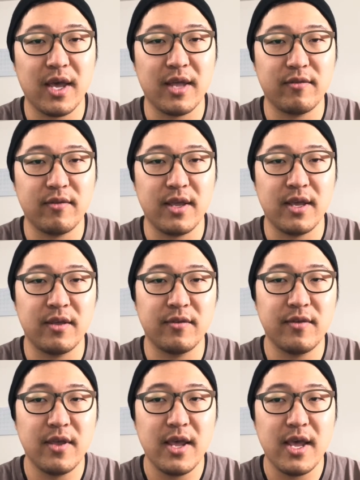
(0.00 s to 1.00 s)
at
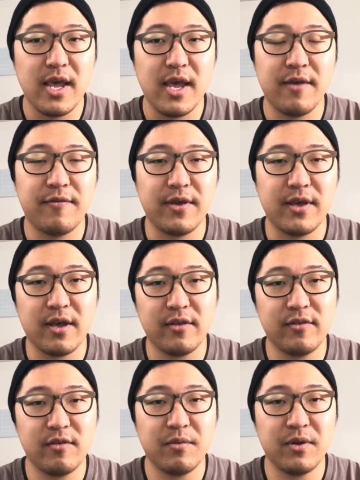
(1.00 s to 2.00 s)
is if a
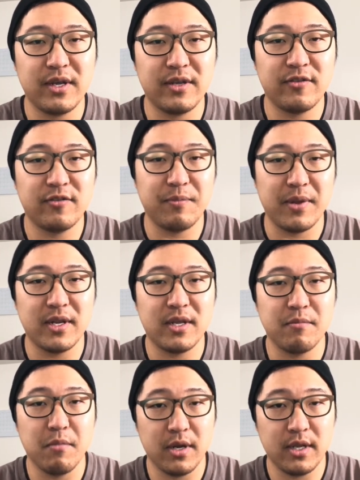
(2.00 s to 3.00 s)
customer is
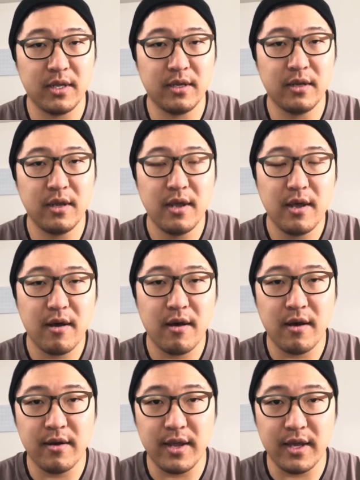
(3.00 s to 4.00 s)
spending money
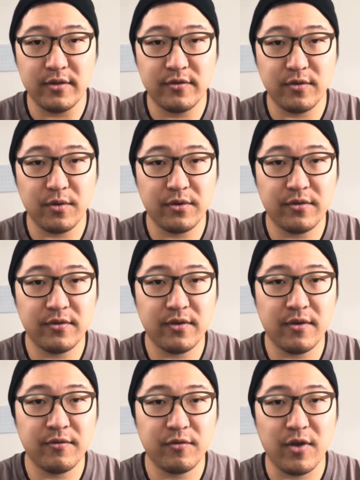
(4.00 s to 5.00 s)
on a source
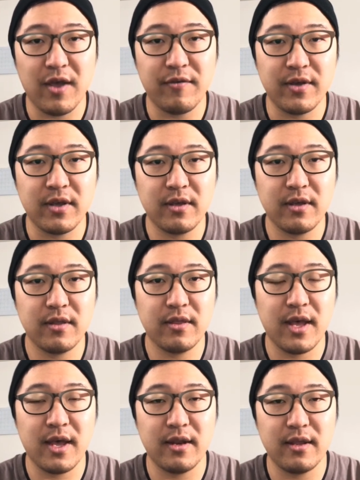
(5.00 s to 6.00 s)
of traffic
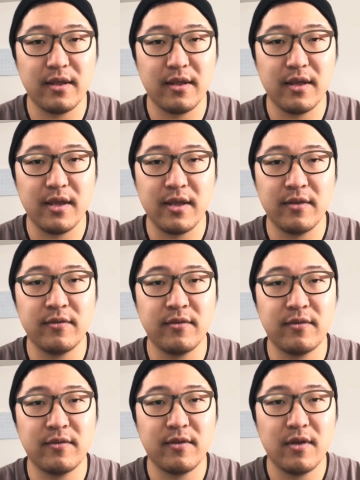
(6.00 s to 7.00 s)
that
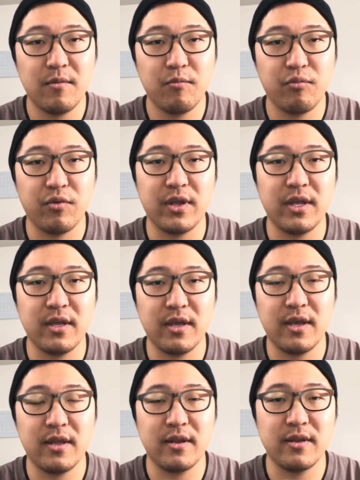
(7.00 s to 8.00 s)
isn't bringing
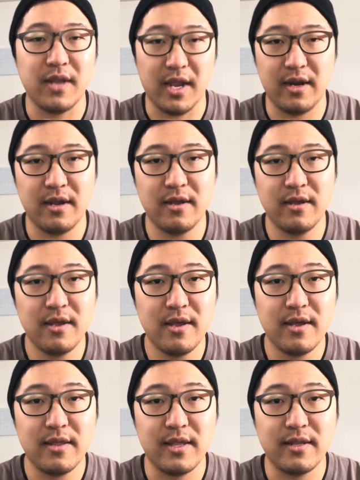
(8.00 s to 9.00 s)
in data,
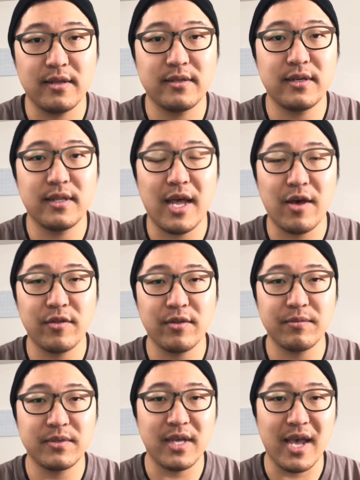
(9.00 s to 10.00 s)
that doesn't allow
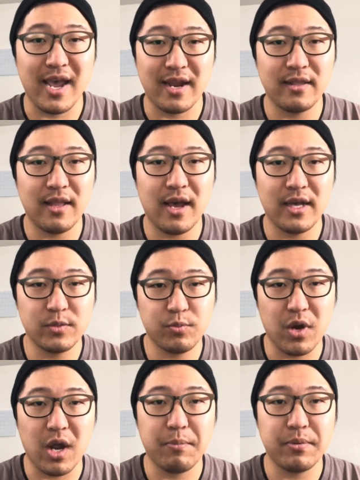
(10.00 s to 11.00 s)
them to analyze
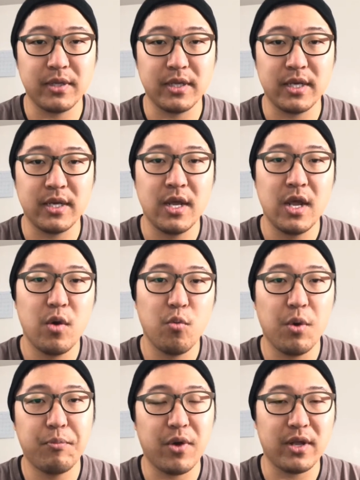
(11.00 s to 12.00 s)
properly
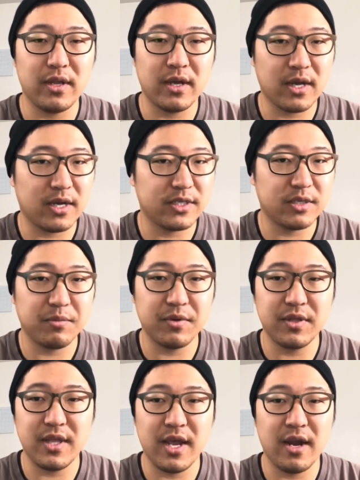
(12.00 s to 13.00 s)
what brought a customer
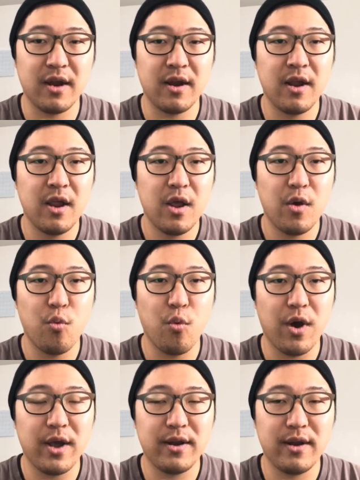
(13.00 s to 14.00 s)
there,
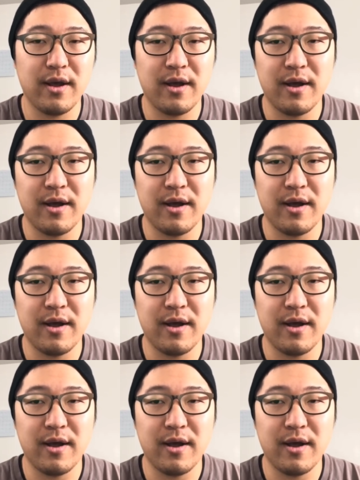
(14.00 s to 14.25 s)
what